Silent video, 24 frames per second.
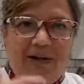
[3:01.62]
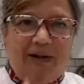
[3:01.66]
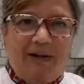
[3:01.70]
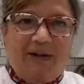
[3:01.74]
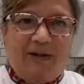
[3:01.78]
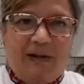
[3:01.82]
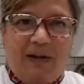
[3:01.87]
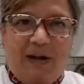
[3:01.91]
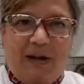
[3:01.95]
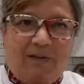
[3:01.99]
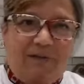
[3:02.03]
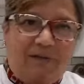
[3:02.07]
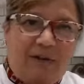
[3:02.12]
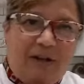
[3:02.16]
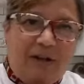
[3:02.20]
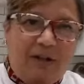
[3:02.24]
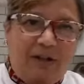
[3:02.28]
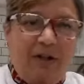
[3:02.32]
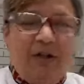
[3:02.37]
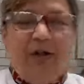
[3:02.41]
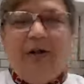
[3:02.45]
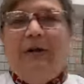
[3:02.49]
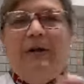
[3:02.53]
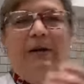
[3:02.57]
honored to have
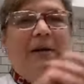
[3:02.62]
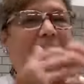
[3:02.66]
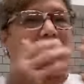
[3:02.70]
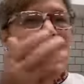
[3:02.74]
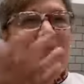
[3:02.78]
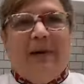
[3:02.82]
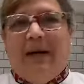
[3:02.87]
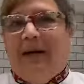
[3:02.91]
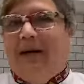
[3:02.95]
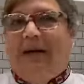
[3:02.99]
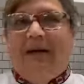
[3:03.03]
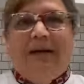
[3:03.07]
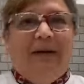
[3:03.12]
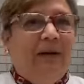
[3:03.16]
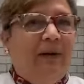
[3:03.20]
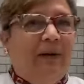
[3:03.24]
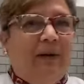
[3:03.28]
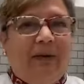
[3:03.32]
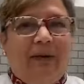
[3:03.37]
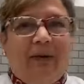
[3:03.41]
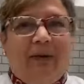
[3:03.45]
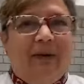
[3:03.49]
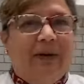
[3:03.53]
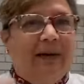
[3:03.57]
Nigeria,
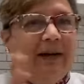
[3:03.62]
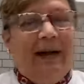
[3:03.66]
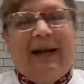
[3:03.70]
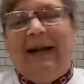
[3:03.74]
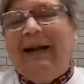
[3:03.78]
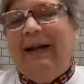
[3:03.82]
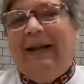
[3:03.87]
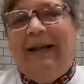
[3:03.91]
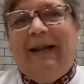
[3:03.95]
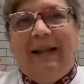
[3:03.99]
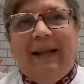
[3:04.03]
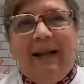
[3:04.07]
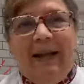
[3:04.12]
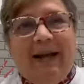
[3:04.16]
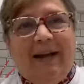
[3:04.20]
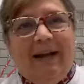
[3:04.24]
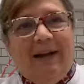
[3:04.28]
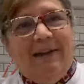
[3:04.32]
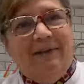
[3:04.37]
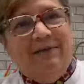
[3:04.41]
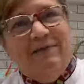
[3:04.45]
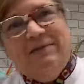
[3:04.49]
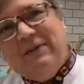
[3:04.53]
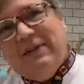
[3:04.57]
Mexico,
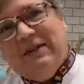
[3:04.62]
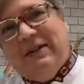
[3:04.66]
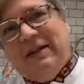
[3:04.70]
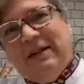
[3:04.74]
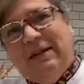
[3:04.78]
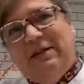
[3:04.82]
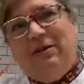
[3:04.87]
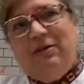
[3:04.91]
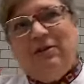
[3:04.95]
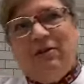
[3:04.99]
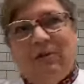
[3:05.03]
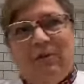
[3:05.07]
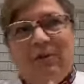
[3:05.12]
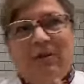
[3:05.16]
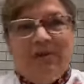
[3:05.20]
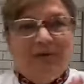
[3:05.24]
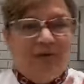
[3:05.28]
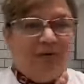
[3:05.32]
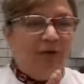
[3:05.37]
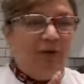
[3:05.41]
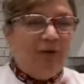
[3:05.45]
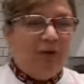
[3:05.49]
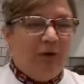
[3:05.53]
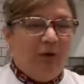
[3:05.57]
Canada, Thank you so
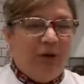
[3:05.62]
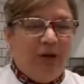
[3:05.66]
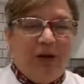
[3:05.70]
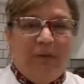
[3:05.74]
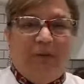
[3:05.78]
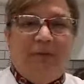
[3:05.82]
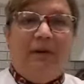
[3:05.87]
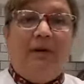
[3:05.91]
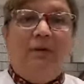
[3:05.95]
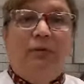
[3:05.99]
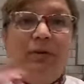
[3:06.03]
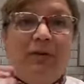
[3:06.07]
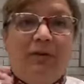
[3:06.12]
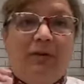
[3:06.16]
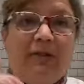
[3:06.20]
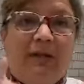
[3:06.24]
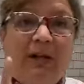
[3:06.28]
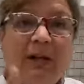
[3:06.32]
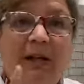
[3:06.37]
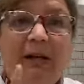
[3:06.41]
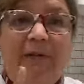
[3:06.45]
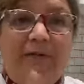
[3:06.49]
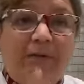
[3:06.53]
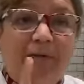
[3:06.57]
much for joining me. We
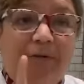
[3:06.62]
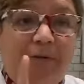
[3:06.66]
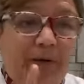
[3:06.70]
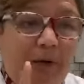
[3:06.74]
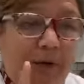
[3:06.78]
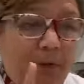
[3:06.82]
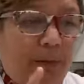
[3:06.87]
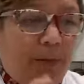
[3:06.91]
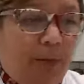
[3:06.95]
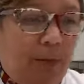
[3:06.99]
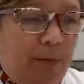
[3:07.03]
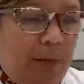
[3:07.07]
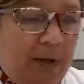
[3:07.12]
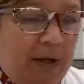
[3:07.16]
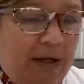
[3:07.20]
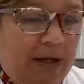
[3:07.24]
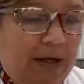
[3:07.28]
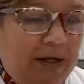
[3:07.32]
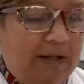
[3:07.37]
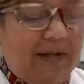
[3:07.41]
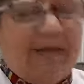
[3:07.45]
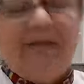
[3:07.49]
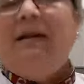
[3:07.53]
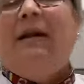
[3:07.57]
still have a few more
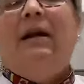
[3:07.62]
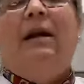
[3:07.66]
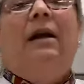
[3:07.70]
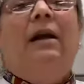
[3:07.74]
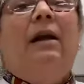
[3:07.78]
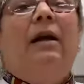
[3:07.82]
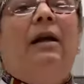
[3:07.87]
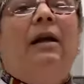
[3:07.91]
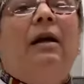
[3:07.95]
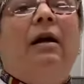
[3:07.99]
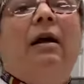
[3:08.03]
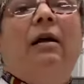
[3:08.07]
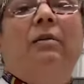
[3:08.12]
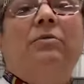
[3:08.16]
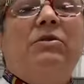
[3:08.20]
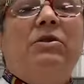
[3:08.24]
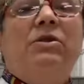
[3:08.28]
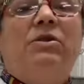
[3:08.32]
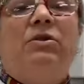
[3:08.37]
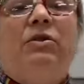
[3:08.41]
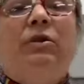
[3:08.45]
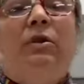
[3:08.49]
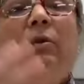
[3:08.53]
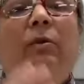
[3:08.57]
minutes. I'm
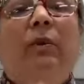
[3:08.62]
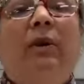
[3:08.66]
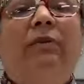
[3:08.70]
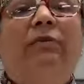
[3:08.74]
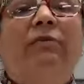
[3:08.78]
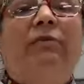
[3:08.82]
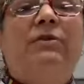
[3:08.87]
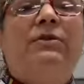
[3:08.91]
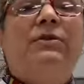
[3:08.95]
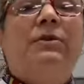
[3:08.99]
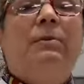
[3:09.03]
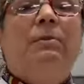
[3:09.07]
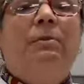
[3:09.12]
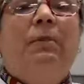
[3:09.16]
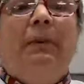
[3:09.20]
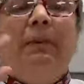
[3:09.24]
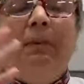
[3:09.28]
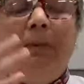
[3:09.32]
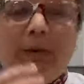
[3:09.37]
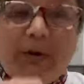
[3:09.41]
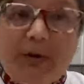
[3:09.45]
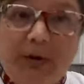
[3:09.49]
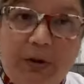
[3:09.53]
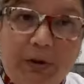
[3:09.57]
just gonna wait for some
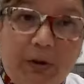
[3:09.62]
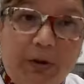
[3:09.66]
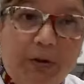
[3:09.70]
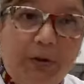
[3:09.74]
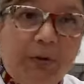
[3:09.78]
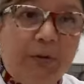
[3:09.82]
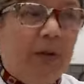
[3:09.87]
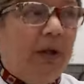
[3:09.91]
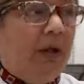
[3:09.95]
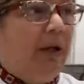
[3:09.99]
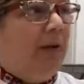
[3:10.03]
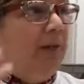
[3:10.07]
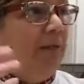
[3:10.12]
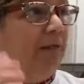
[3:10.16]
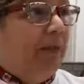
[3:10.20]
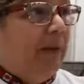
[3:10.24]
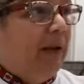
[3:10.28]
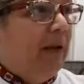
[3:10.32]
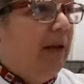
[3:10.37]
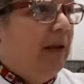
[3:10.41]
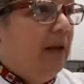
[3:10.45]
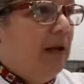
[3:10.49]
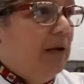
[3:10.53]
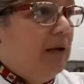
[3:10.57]
people to uh,
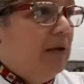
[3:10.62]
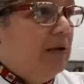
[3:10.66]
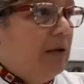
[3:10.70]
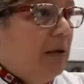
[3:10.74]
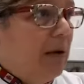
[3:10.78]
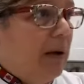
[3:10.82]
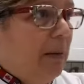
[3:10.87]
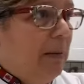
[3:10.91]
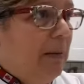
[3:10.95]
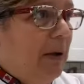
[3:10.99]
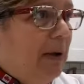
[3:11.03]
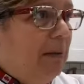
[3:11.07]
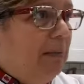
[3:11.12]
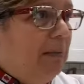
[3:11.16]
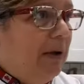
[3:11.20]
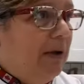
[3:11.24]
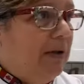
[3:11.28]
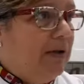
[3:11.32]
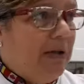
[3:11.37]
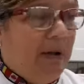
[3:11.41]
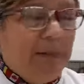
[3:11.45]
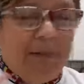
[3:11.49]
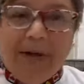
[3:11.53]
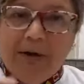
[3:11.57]
to come in
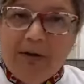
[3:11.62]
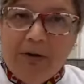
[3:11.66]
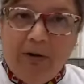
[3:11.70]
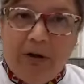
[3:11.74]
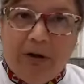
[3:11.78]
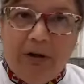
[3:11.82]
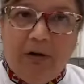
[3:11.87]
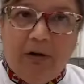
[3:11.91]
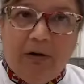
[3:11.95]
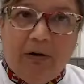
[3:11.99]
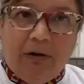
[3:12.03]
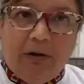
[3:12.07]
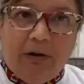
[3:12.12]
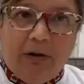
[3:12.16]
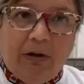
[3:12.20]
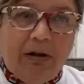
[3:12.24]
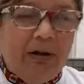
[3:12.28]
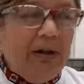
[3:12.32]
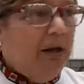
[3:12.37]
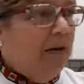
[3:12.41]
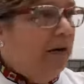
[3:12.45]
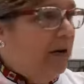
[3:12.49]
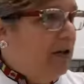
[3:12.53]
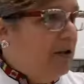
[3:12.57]
because I'm actually a little
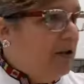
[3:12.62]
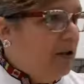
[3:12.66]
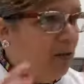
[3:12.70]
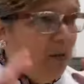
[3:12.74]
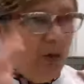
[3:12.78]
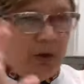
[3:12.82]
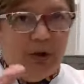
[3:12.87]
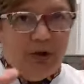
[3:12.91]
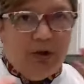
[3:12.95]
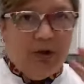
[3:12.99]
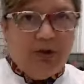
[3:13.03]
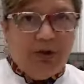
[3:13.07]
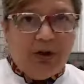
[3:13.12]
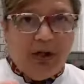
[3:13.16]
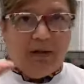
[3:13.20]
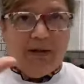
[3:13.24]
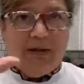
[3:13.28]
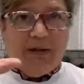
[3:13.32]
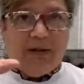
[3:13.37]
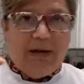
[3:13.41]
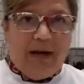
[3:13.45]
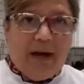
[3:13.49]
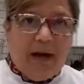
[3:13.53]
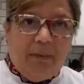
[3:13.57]
earlier. I just wanted to
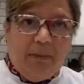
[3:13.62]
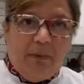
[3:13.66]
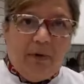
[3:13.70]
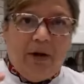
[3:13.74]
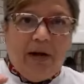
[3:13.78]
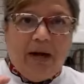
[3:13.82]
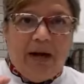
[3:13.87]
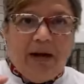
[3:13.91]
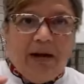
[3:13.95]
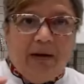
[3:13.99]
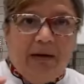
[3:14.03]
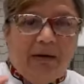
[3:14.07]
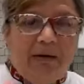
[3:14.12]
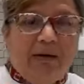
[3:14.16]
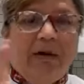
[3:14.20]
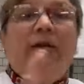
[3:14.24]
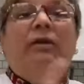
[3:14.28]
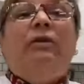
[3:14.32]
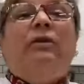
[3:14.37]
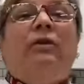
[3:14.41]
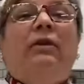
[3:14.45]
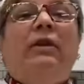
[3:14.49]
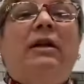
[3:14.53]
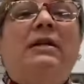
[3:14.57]
check the camera angle
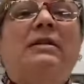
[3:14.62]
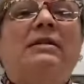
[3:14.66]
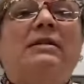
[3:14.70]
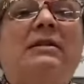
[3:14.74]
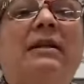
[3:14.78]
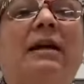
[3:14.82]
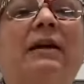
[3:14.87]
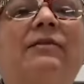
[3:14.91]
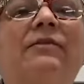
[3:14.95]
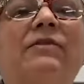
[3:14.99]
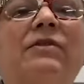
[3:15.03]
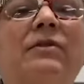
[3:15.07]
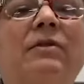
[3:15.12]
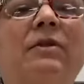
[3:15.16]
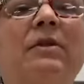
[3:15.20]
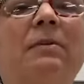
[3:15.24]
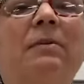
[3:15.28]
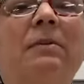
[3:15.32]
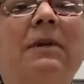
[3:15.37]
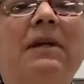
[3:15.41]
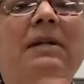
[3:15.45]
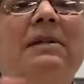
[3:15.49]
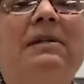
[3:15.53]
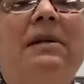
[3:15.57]
and all that stuff. So in
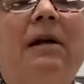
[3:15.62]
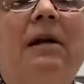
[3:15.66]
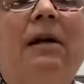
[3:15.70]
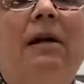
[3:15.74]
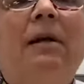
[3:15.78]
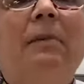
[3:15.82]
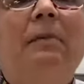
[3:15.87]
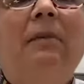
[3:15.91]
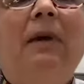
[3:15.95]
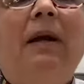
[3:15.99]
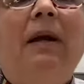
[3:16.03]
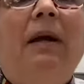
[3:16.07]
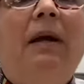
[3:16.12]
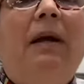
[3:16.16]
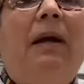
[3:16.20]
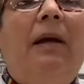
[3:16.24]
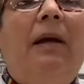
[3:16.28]
the meantime,